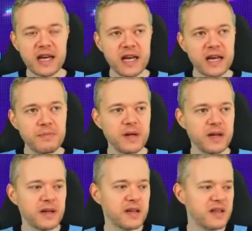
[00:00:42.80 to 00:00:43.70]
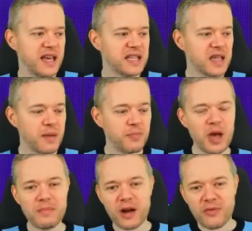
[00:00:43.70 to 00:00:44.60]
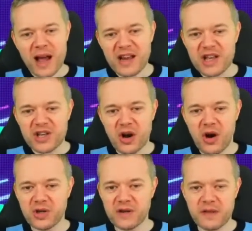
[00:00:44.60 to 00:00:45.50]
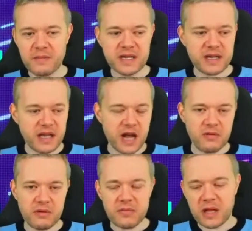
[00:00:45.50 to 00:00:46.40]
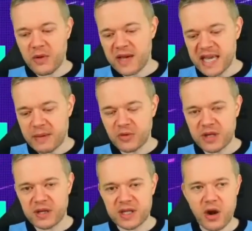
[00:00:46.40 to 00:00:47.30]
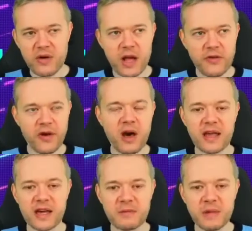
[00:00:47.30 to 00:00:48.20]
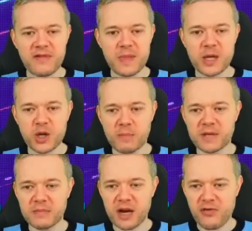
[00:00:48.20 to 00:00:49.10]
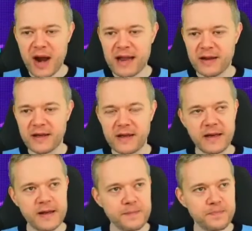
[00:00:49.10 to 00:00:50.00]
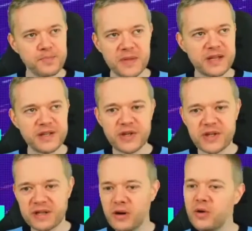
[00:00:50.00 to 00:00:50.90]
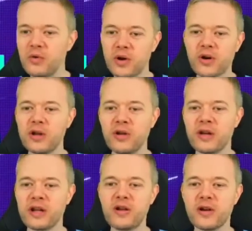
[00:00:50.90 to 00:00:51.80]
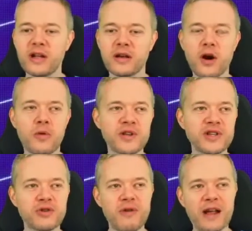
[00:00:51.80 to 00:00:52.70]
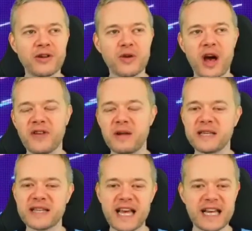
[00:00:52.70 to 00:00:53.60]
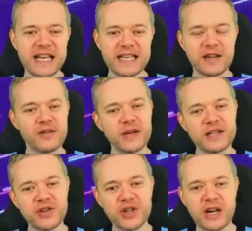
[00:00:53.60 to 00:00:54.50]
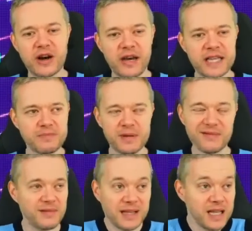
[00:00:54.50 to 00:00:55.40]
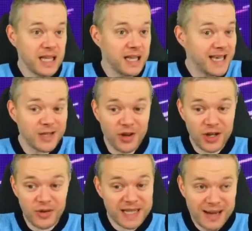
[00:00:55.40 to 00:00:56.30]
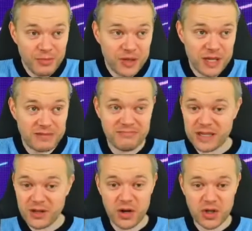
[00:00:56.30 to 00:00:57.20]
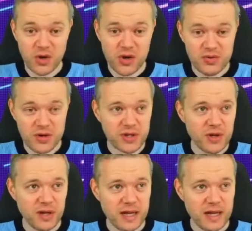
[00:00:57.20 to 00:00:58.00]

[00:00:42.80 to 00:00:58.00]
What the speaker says: But it's like putting my gran in charge of the... You know, Lewis Hamilton, sorry, you're fired. I'm giving the job to my gran. It's just... Oh, look at Goldbridge's gran driving a Mercedes. Oh, isn't she nice? But it's not Lewis Hamilton. It's not George Russell.